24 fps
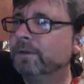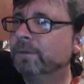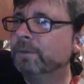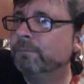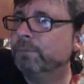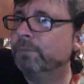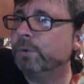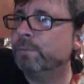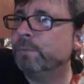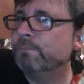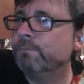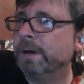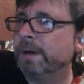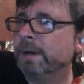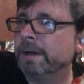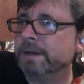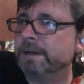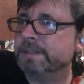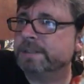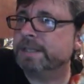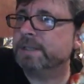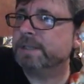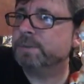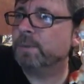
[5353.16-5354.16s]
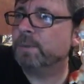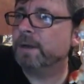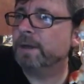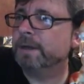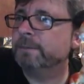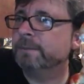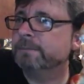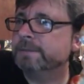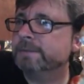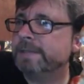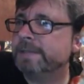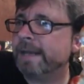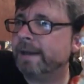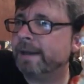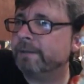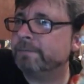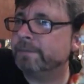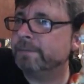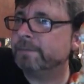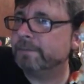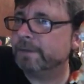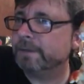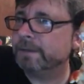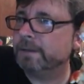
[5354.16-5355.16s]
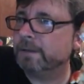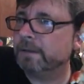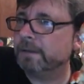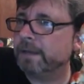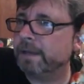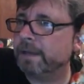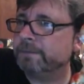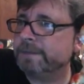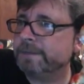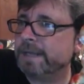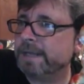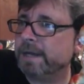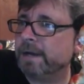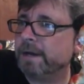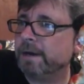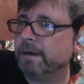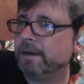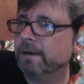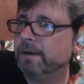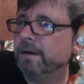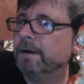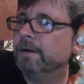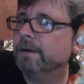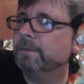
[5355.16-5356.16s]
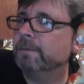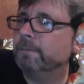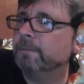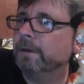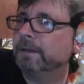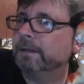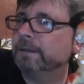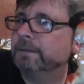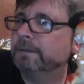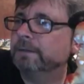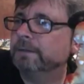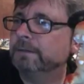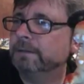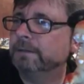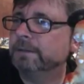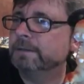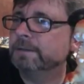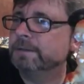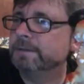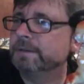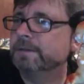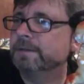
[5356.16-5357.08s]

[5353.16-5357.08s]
Boombox. That's why I'm deaf in the left ear. Oh my goodness.